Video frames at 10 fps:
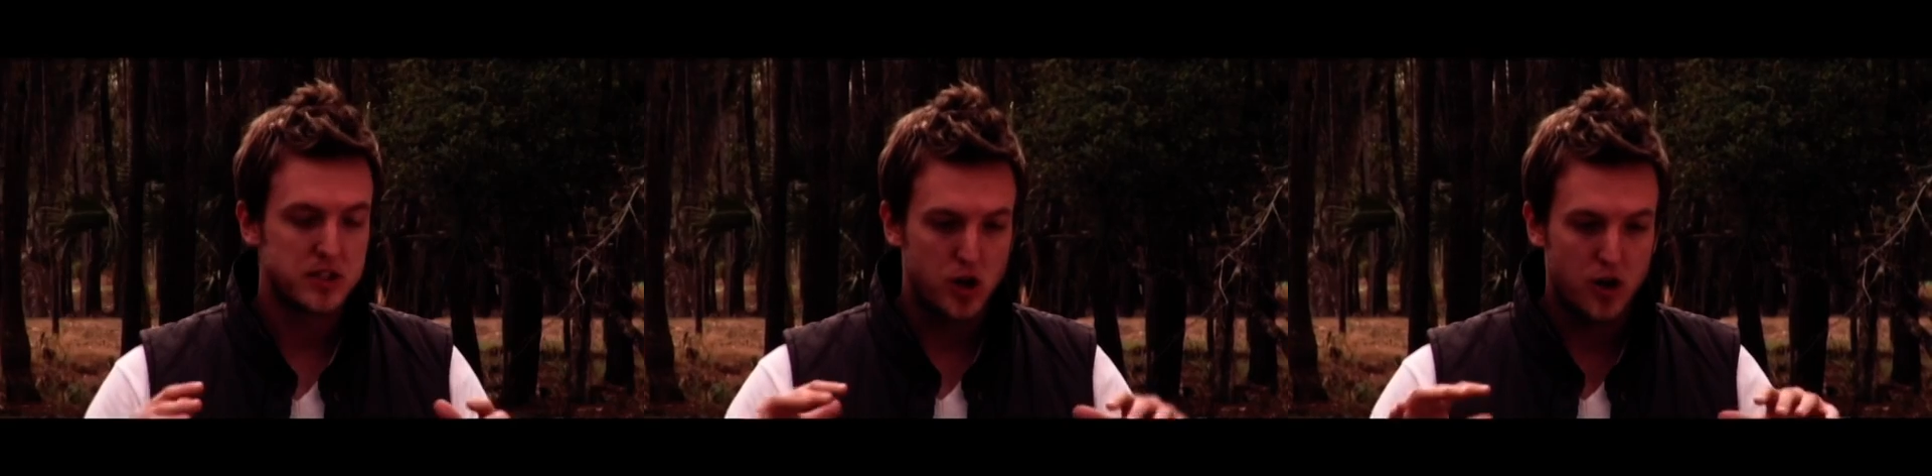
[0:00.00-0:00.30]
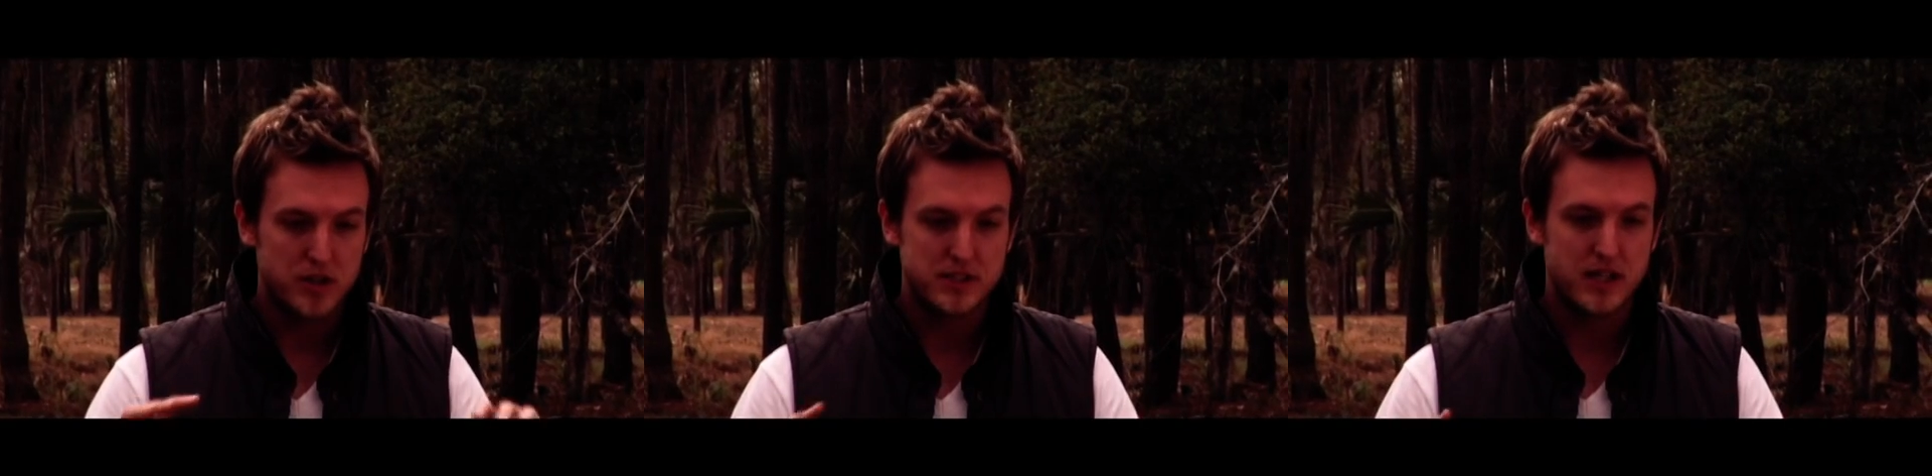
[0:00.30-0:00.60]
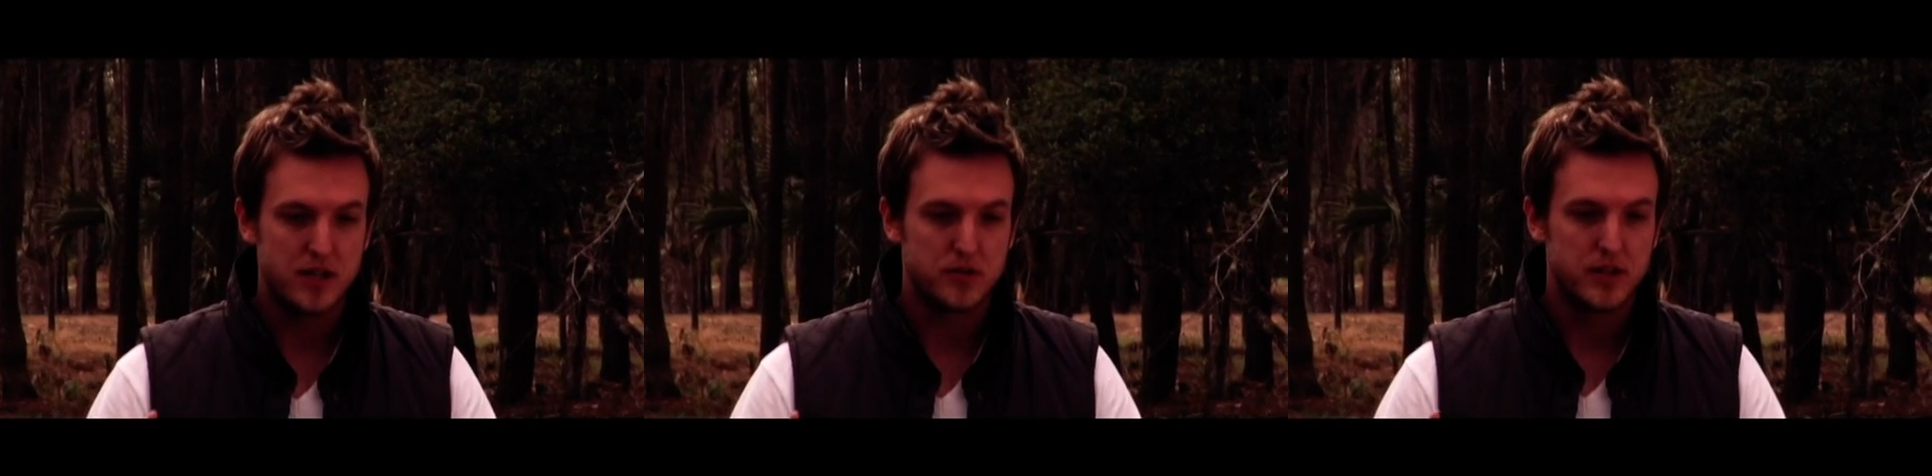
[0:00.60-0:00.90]
the car
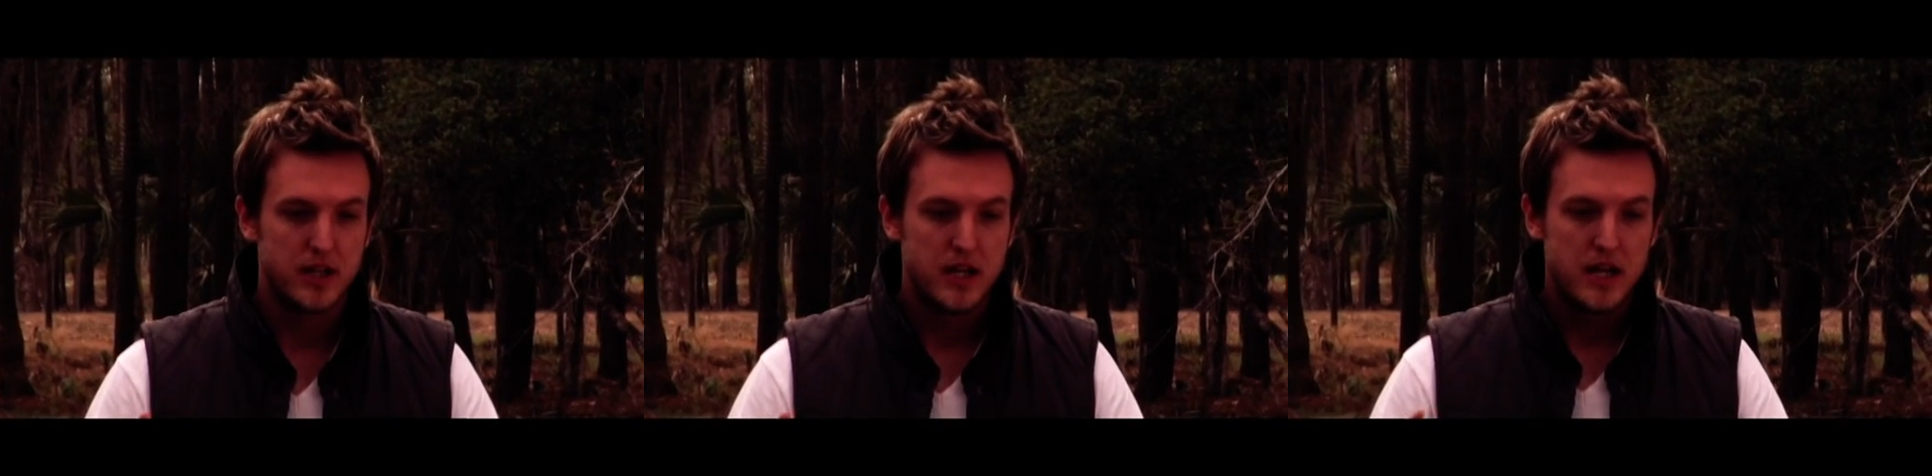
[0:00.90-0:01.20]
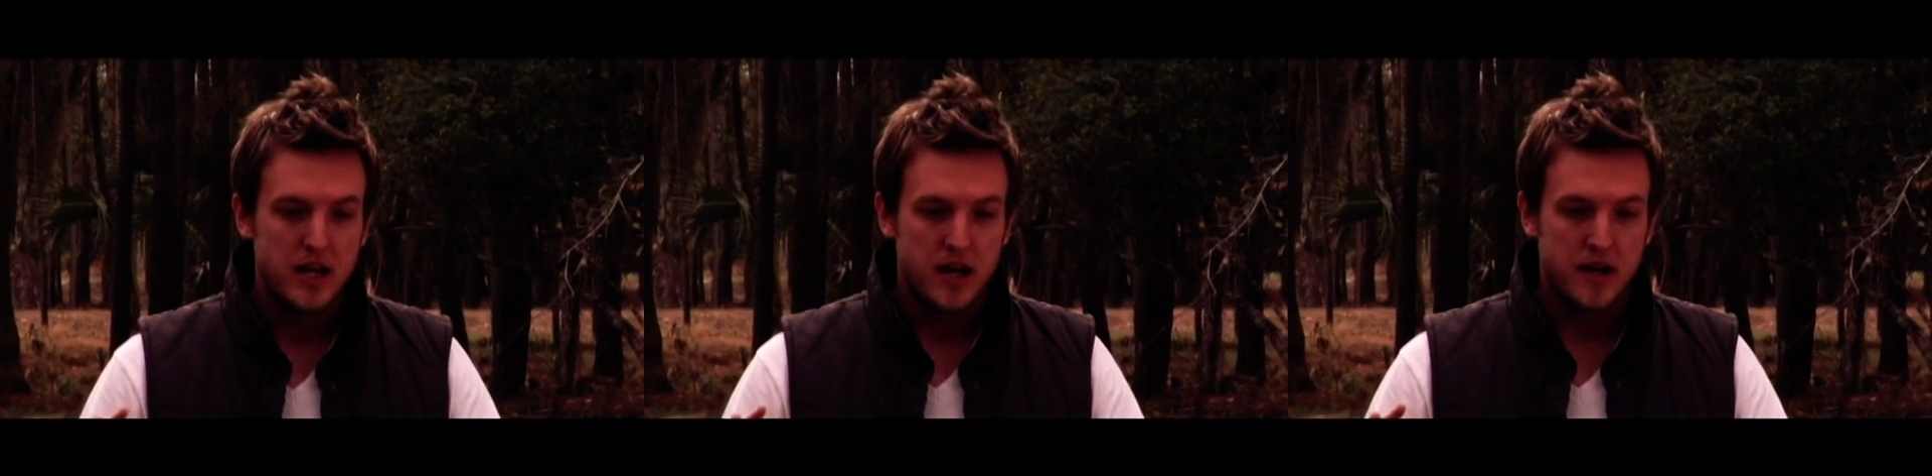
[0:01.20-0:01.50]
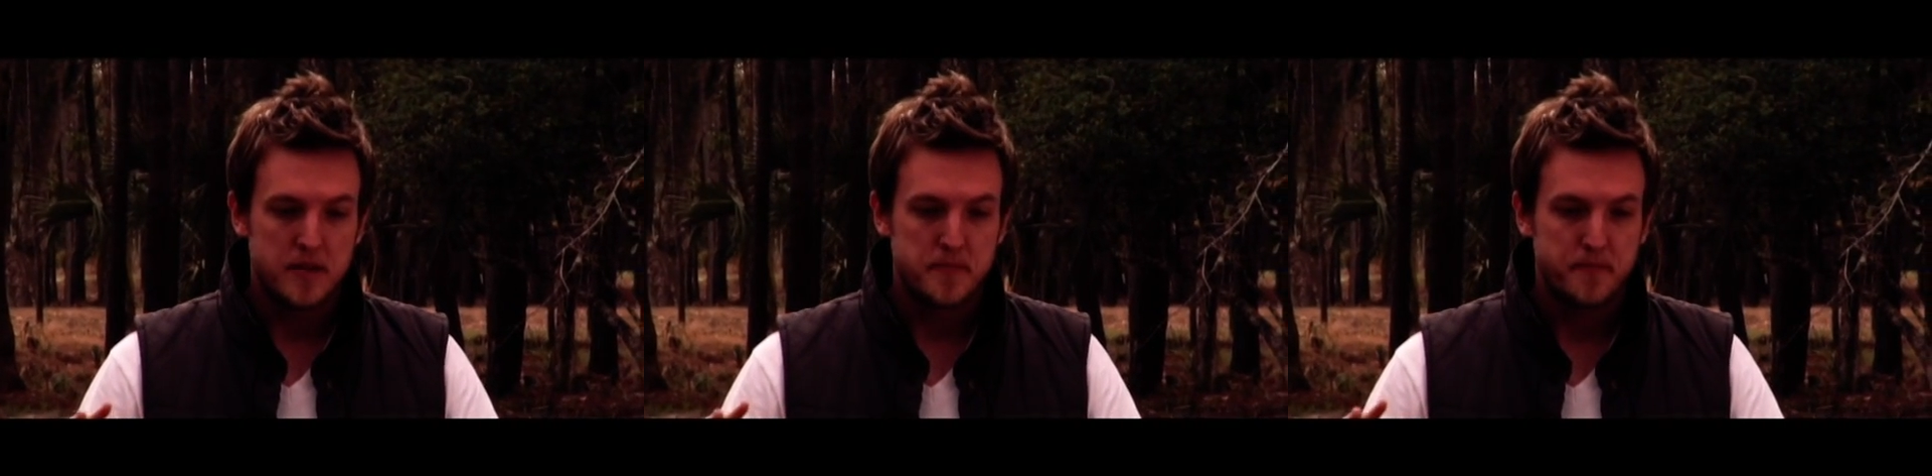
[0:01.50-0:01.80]
settled,
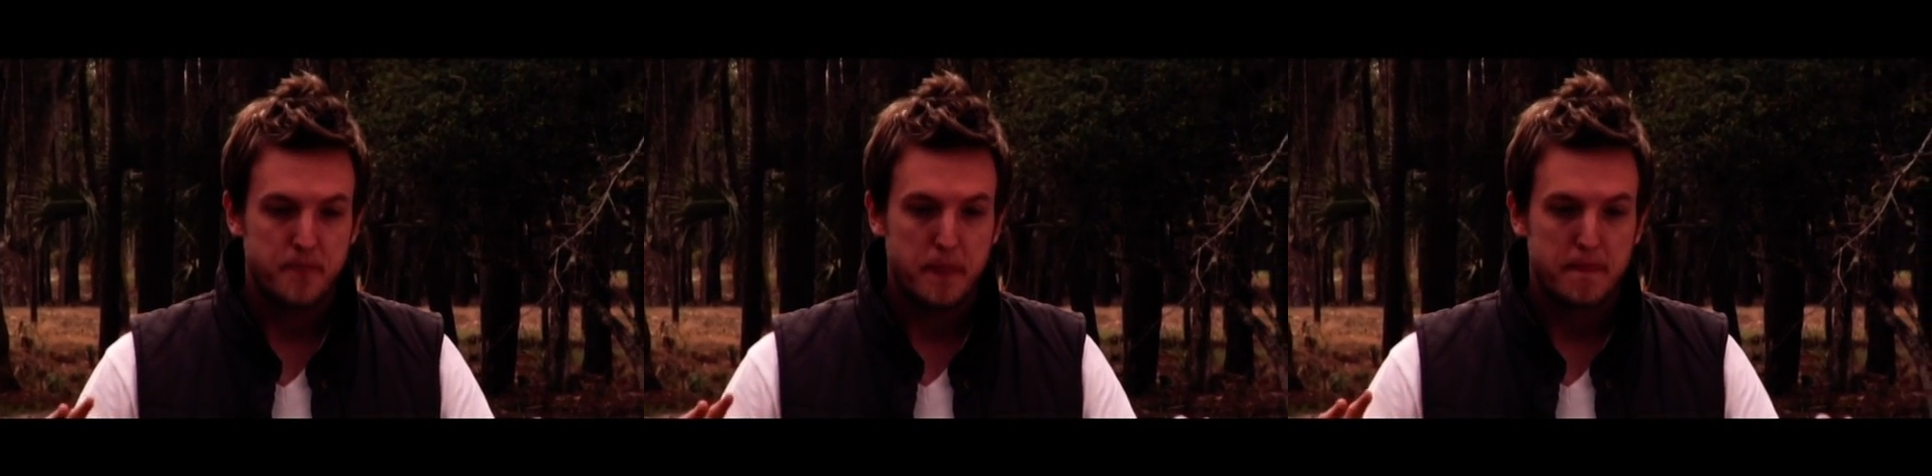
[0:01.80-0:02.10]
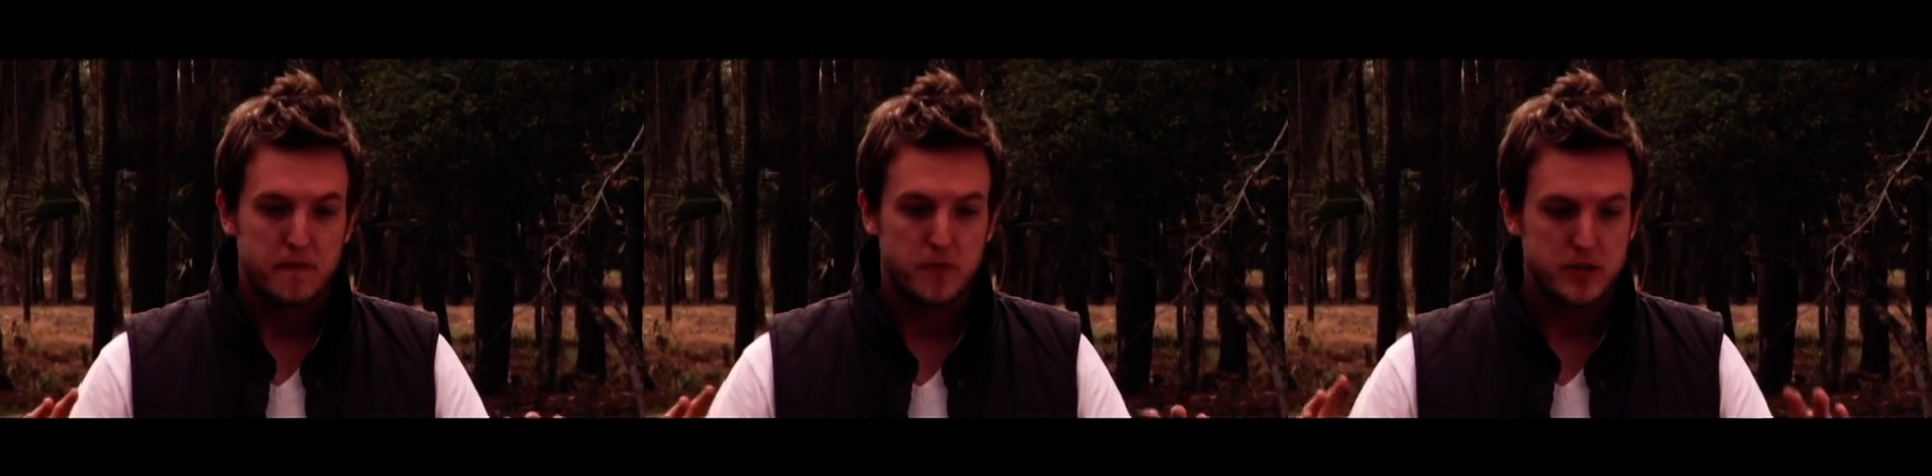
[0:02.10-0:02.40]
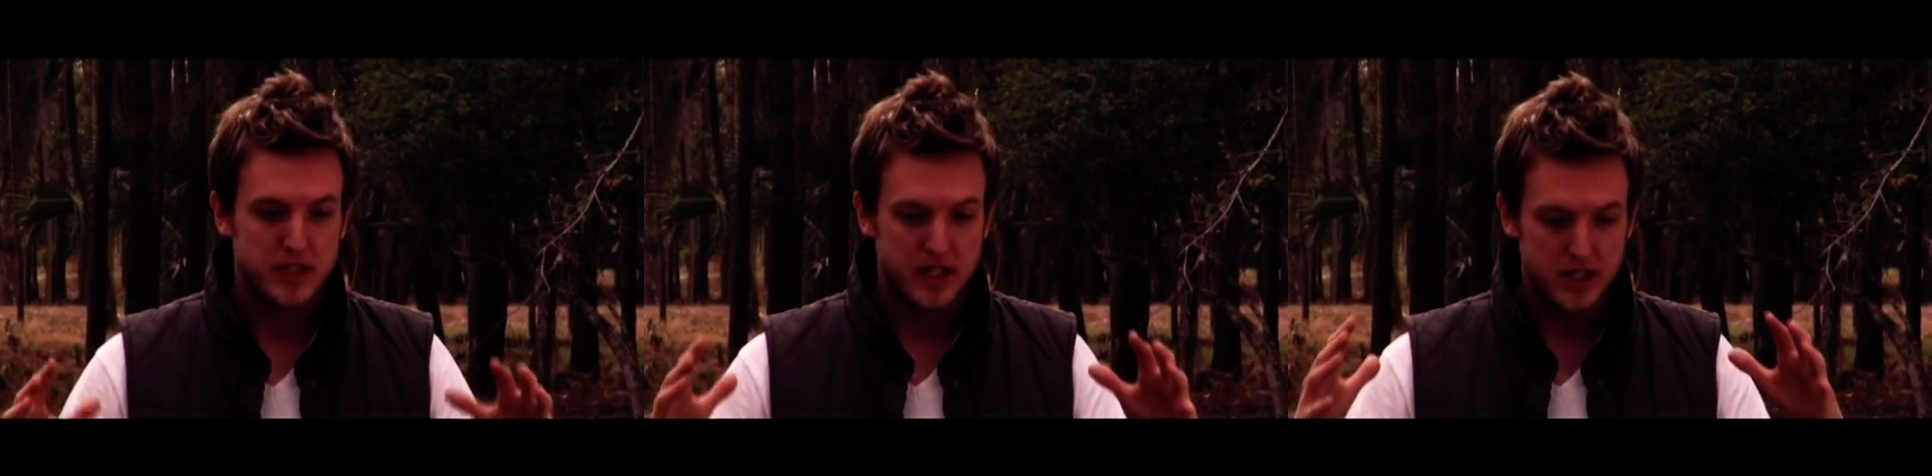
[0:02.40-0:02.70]
the first
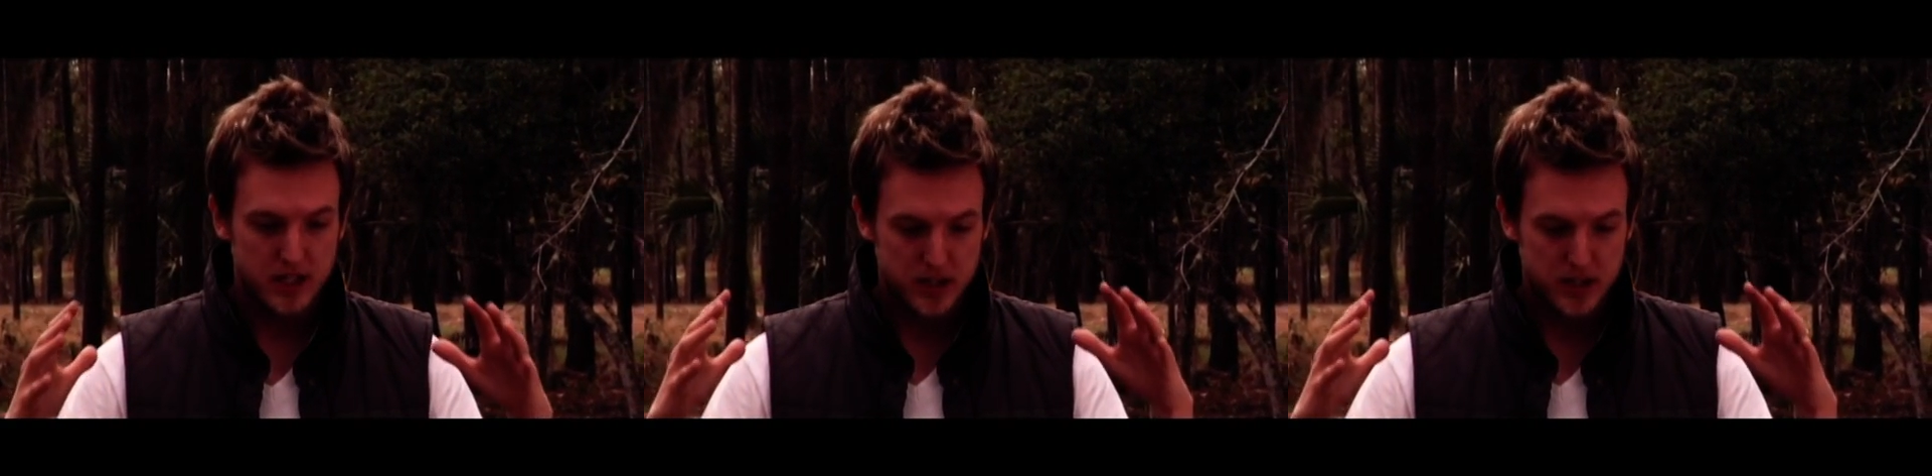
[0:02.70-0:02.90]
thing I did,